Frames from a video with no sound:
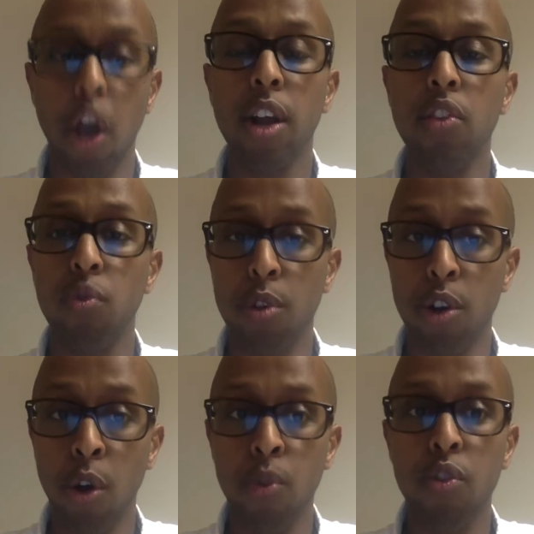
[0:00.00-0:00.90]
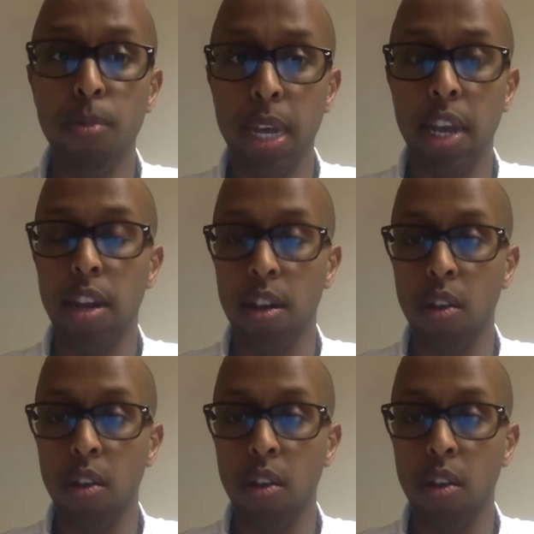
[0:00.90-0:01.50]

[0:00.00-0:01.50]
long as we're going to be in a